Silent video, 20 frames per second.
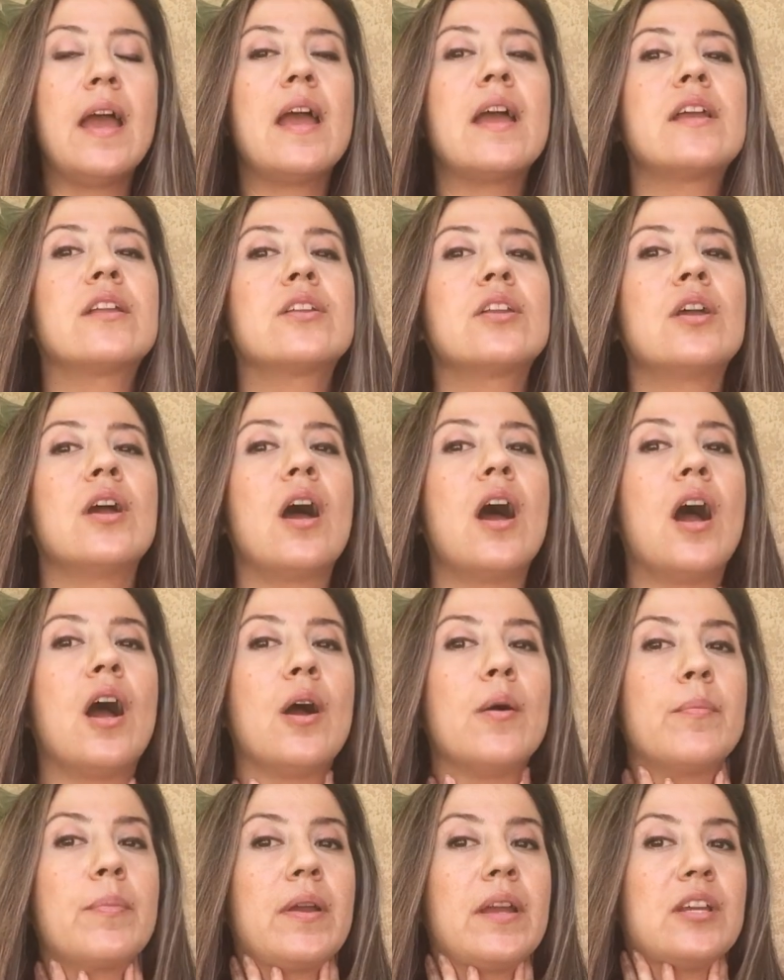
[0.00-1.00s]
and
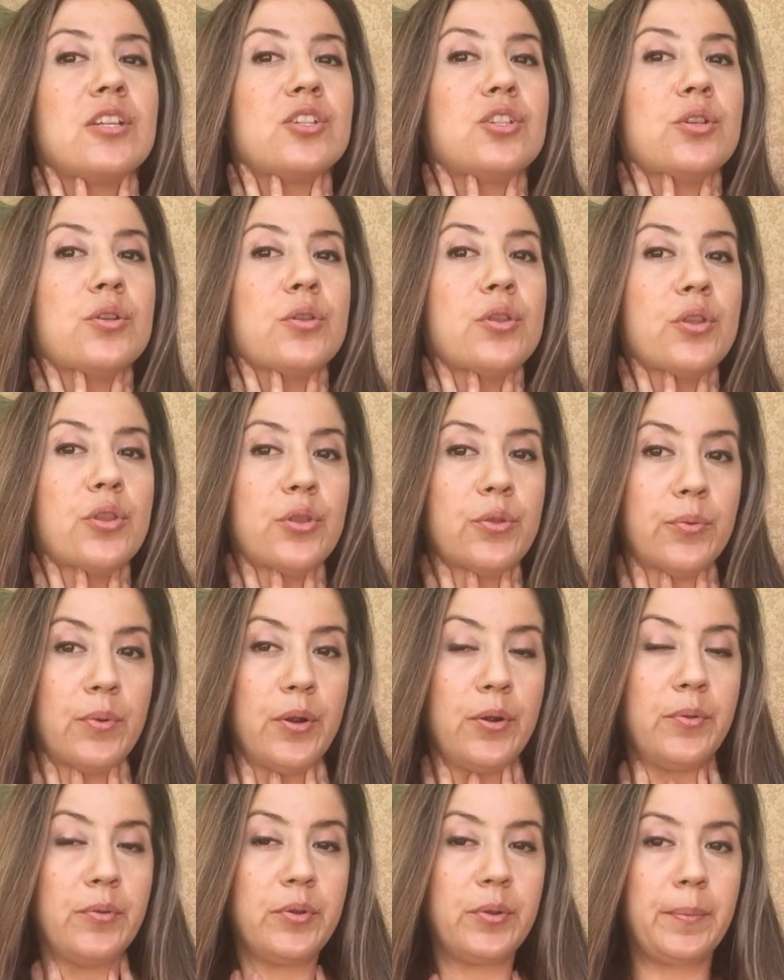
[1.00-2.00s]
up into the
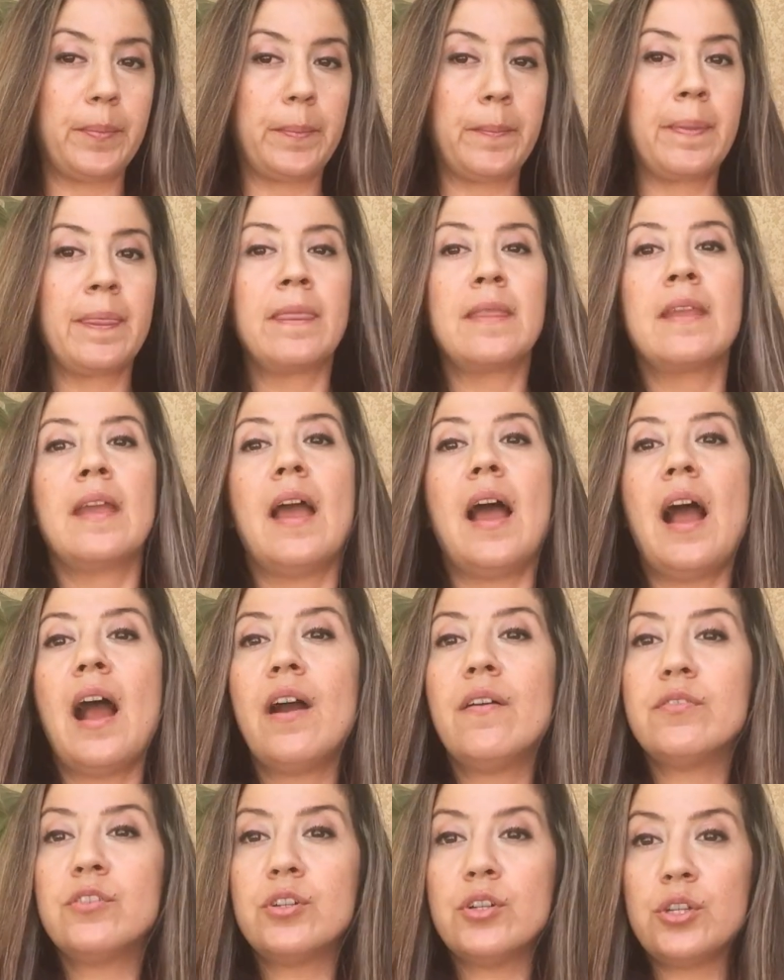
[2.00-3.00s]
throat.
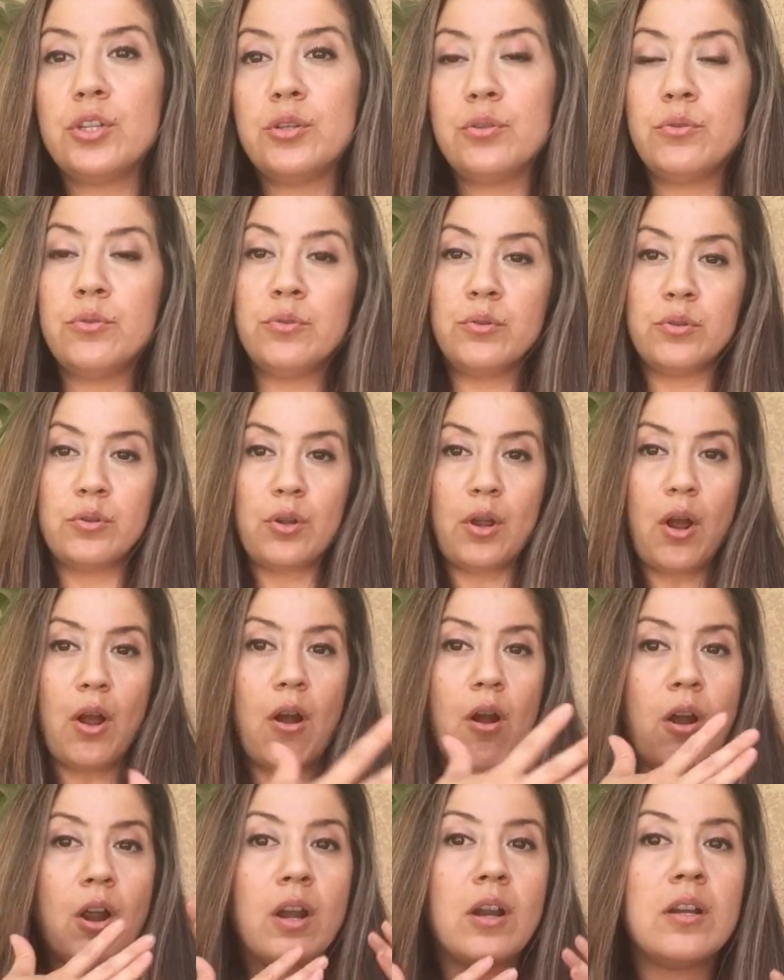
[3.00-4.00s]
After you
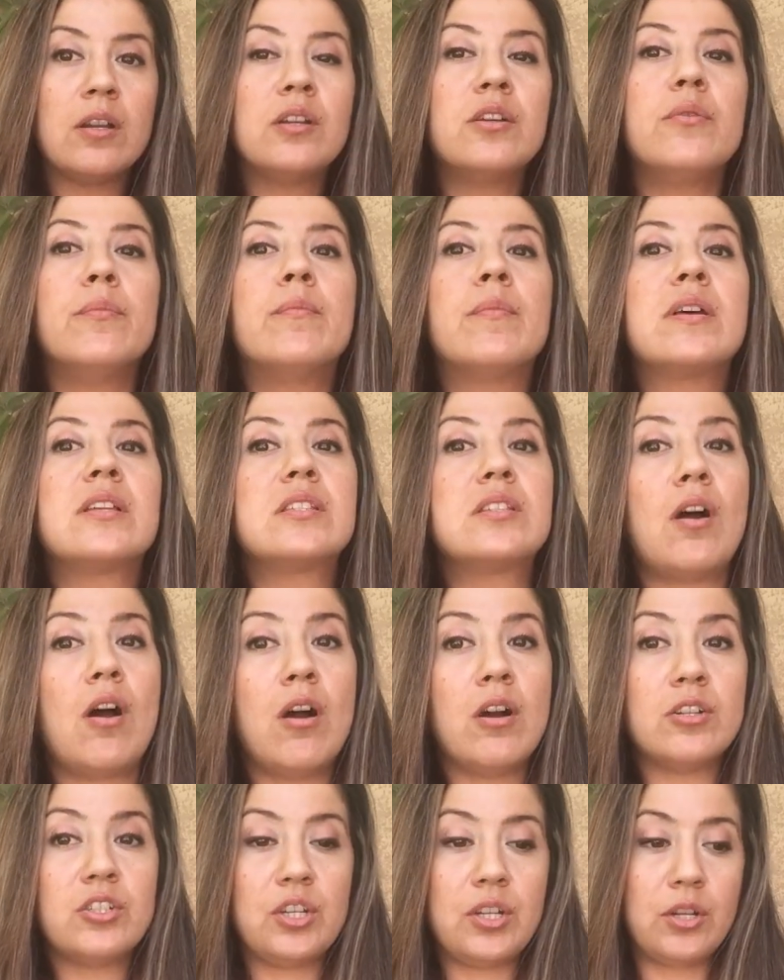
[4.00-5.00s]
are
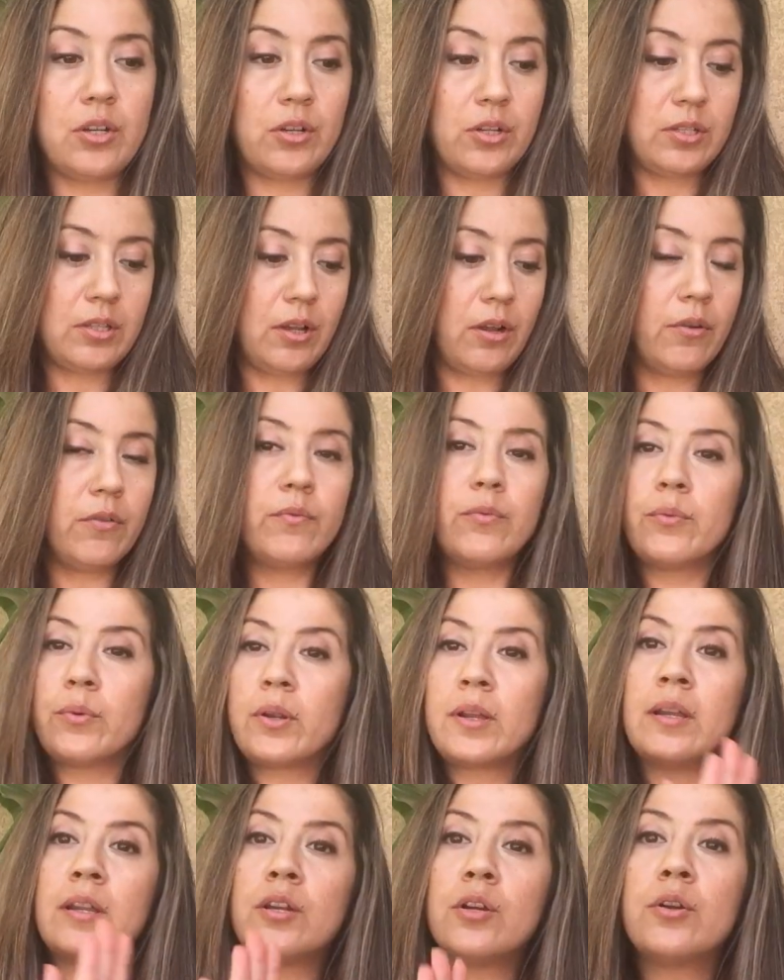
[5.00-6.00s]
massaging yourself,
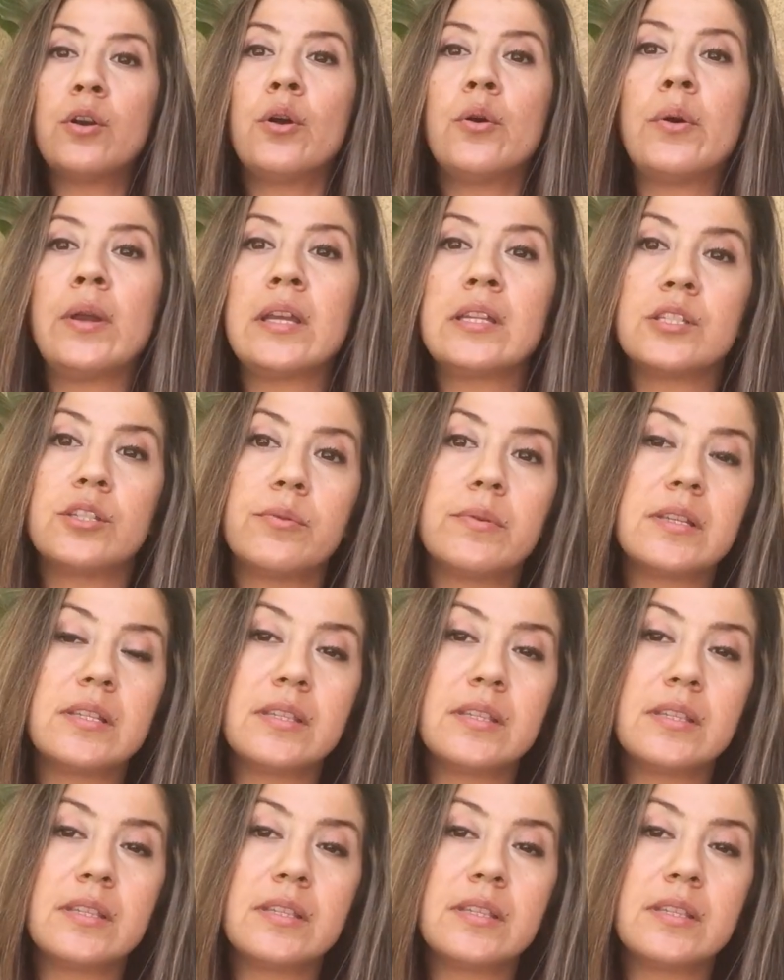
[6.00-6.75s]
we're gonna go into a